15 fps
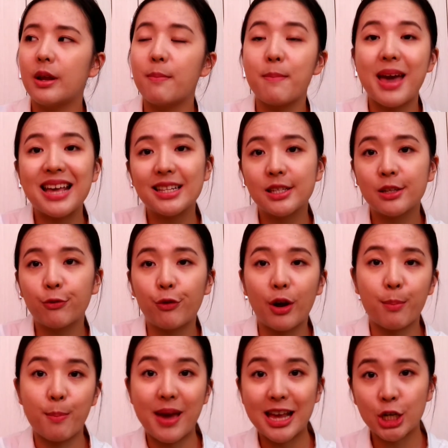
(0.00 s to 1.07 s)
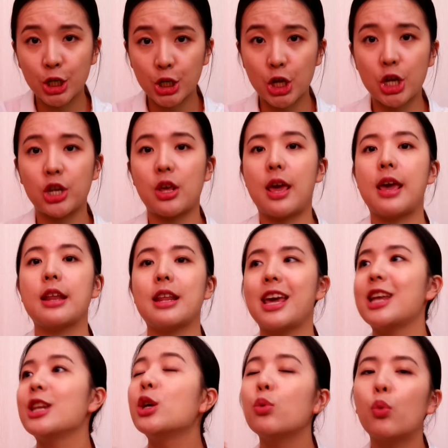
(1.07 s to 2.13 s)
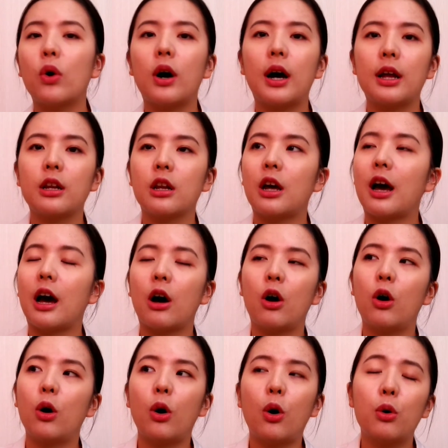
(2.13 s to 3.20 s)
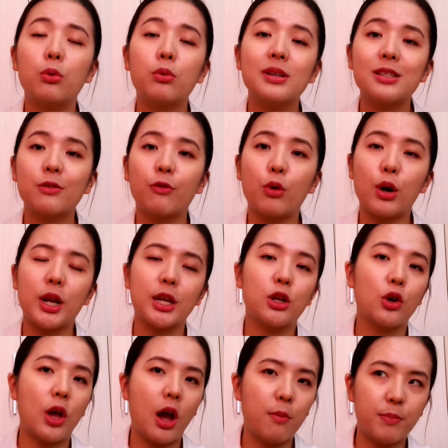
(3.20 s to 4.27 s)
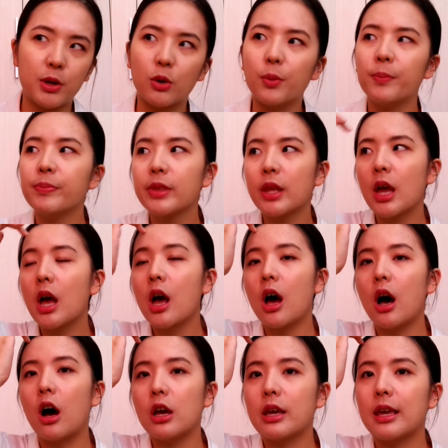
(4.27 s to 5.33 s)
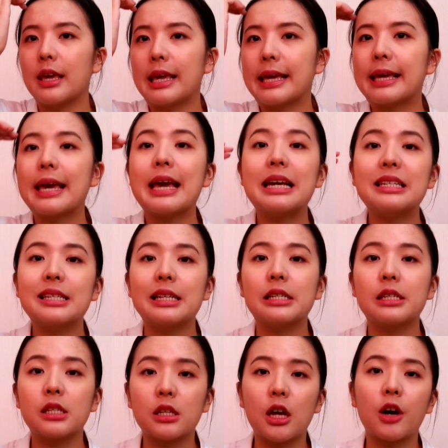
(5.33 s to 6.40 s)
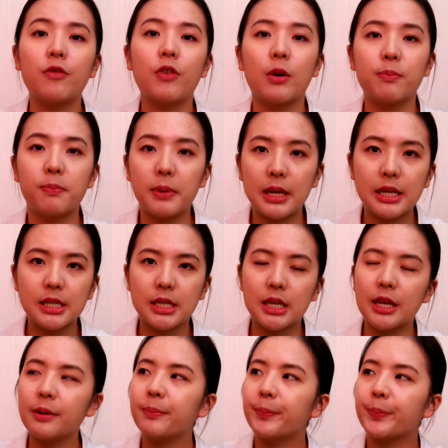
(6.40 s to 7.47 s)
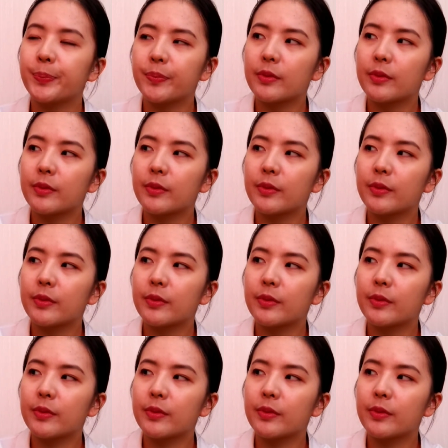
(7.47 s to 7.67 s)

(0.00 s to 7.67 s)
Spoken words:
the mates from MathSheet, and anyone are always willing to help you in case the staff are busy.